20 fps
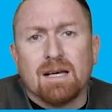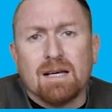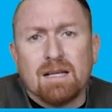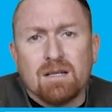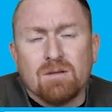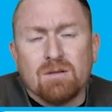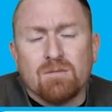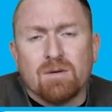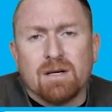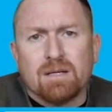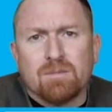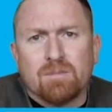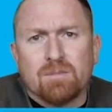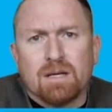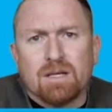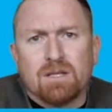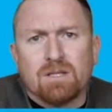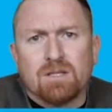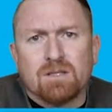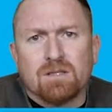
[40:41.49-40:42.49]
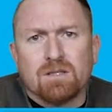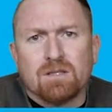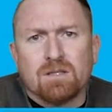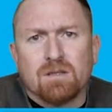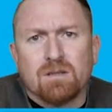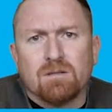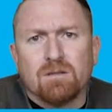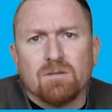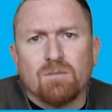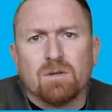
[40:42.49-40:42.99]
underweight patients
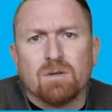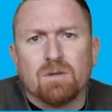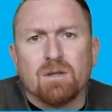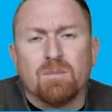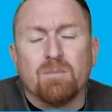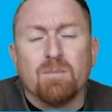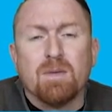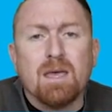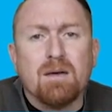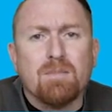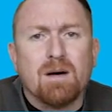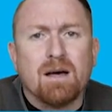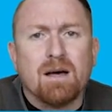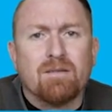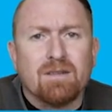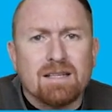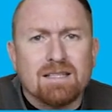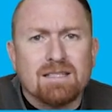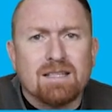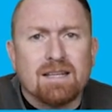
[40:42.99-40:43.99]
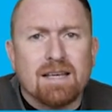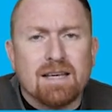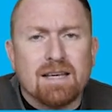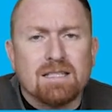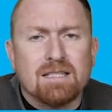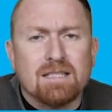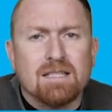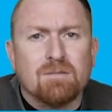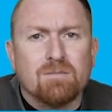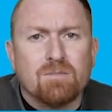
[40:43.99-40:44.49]
with a BMI of less than
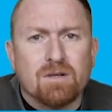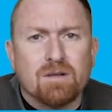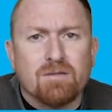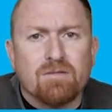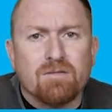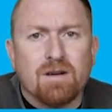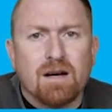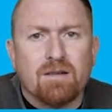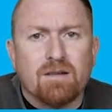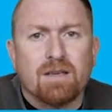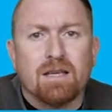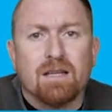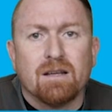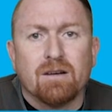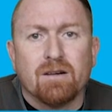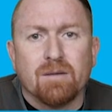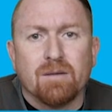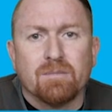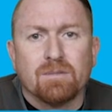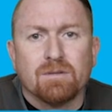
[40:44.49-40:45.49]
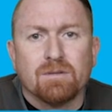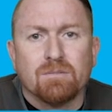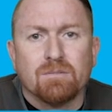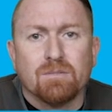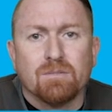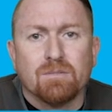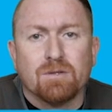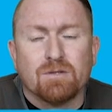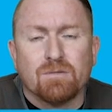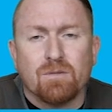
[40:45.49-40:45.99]
18.5 kilograms
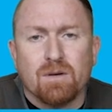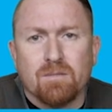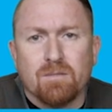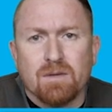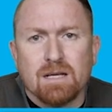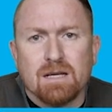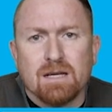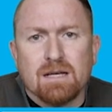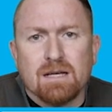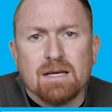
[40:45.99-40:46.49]
per square meter,